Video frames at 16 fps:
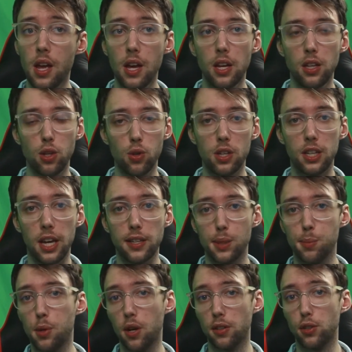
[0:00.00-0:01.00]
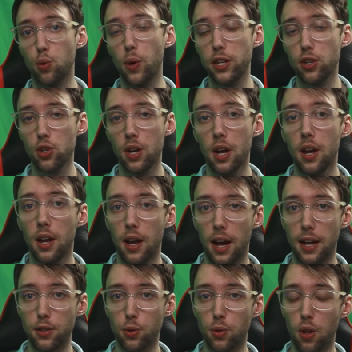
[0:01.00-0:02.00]
You can catch me on Twitch. I
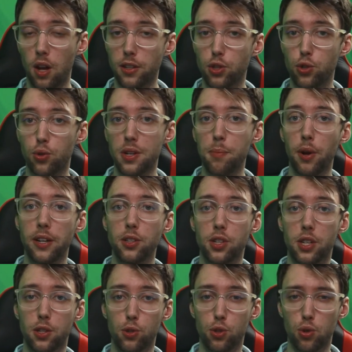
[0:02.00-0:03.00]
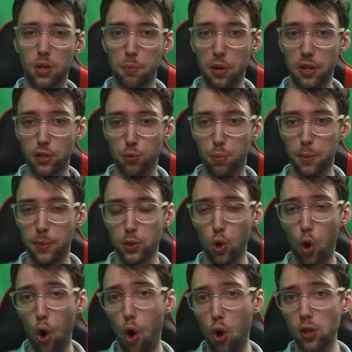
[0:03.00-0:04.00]
do a lot of Stream Raiders. I do Stream Raiders pretty much
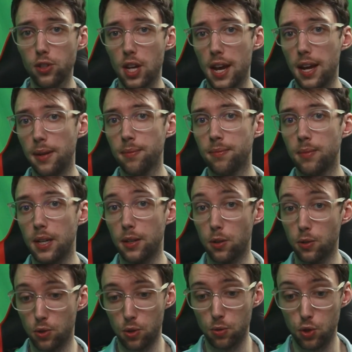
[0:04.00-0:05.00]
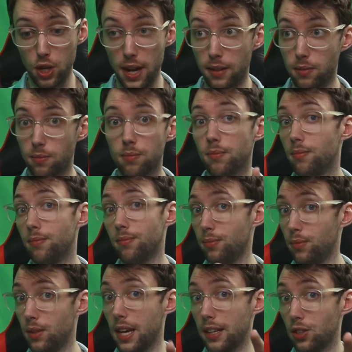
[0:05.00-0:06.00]
all day, and also chat.
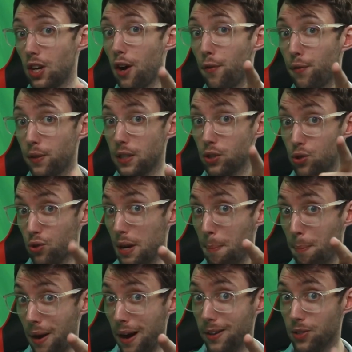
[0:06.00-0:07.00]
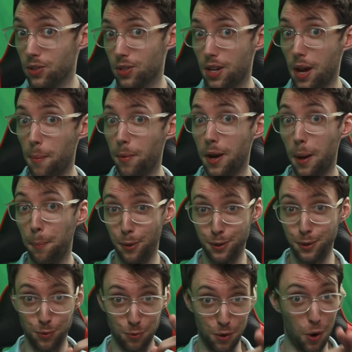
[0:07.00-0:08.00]
Next Alpha, Stream Pirates is coming up, and
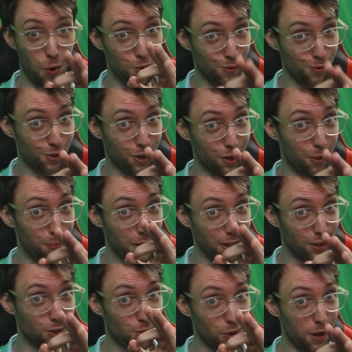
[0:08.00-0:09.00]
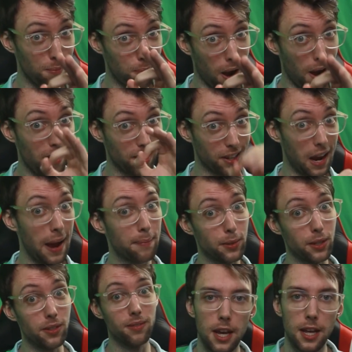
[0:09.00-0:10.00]
you know who's going to be a Stream Pirate
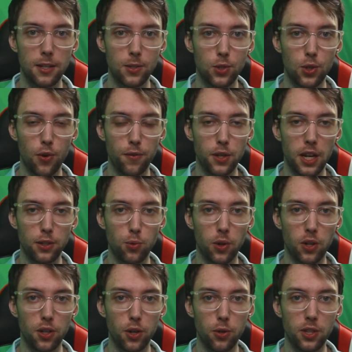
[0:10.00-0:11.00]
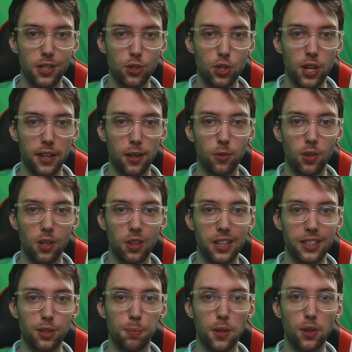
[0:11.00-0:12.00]
captain. So if you guys want to know, you can check out the links
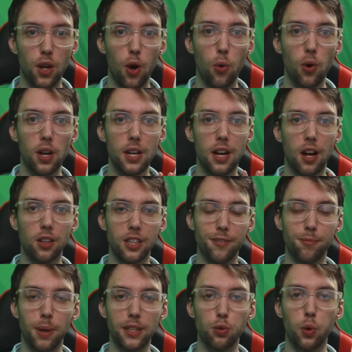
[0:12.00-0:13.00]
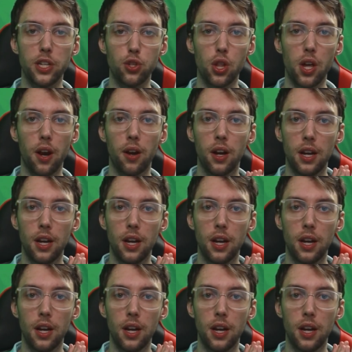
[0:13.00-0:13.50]
below. I'll leave my Twitch there.